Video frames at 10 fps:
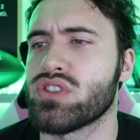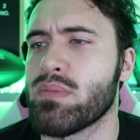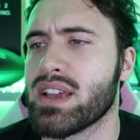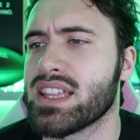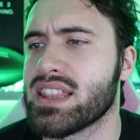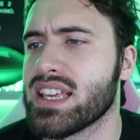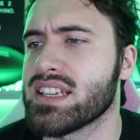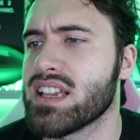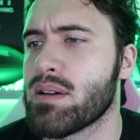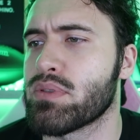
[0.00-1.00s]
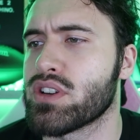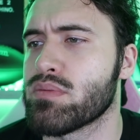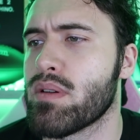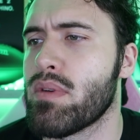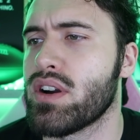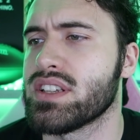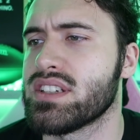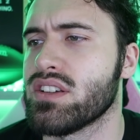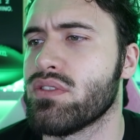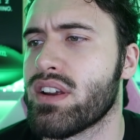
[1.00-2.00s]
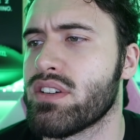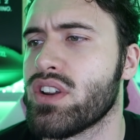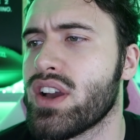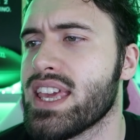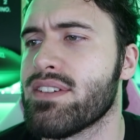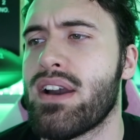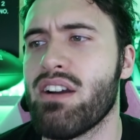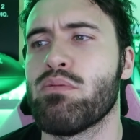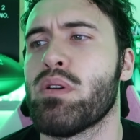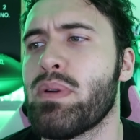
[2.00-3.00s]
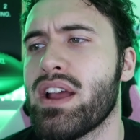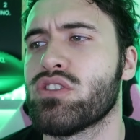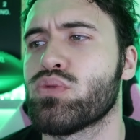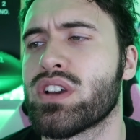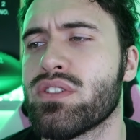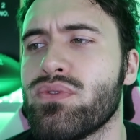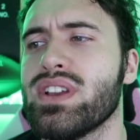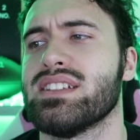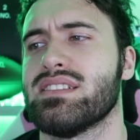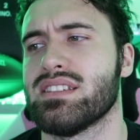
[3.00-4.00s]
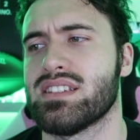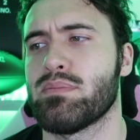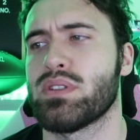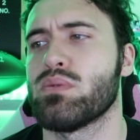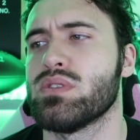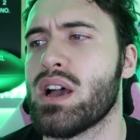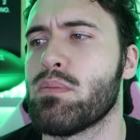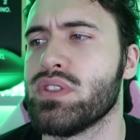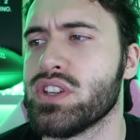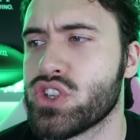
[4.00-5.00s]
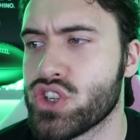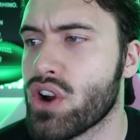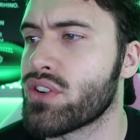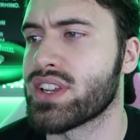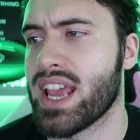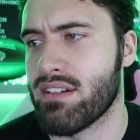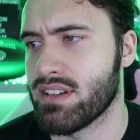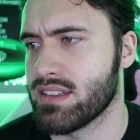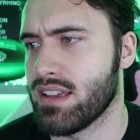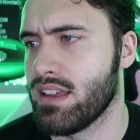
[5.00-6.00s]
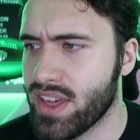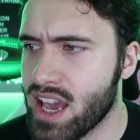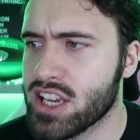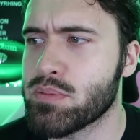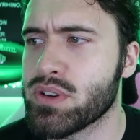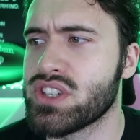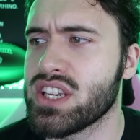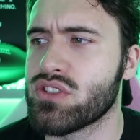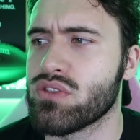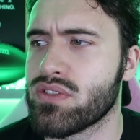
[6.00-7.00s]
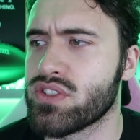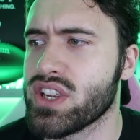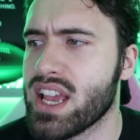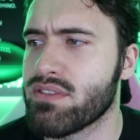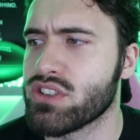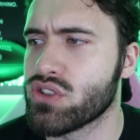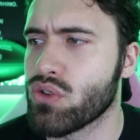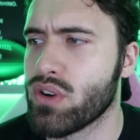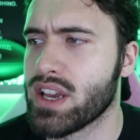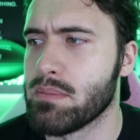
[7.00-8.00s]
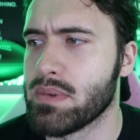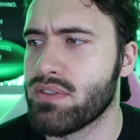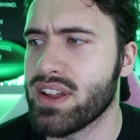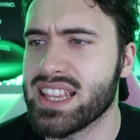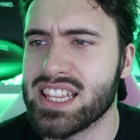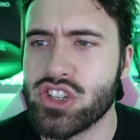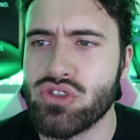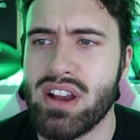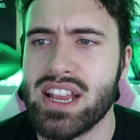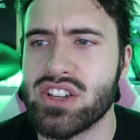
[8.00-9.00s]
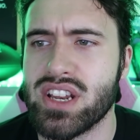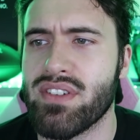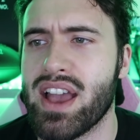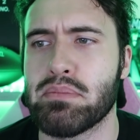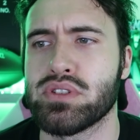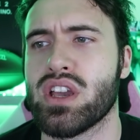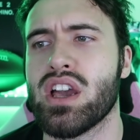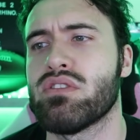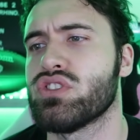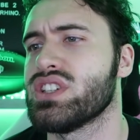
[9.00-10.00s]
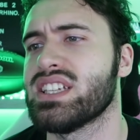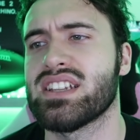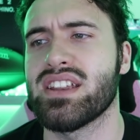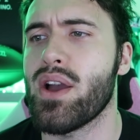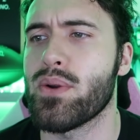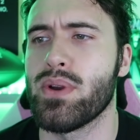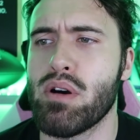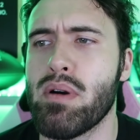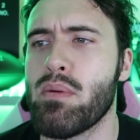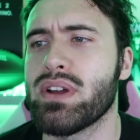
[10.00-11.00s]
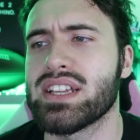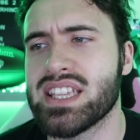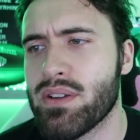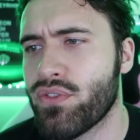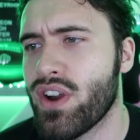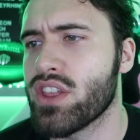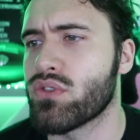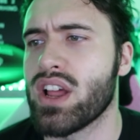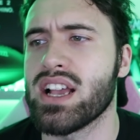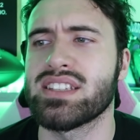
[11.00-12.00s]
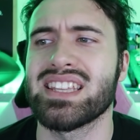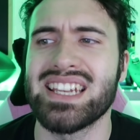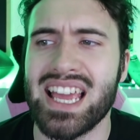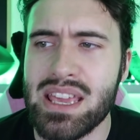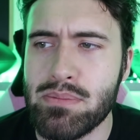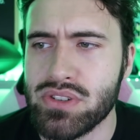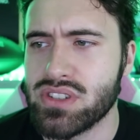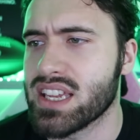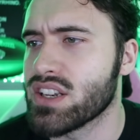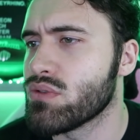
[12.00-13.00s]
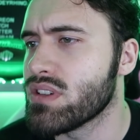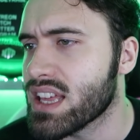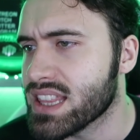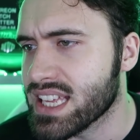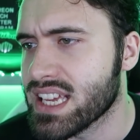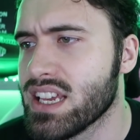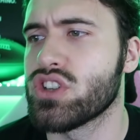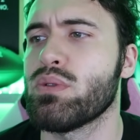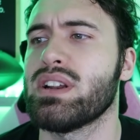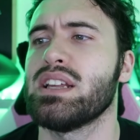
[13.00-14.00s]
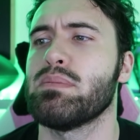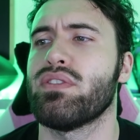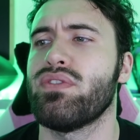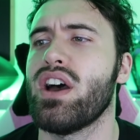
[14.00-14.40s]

just making things up because my mind is still very naive. However, my parents were convinced that something was up with this John character. They asked my sister if she ever saw him, if anything strange had ever happened to her, and she said no. My mum went a step further and asked the neighbours. They knew nothing. So she went a little bit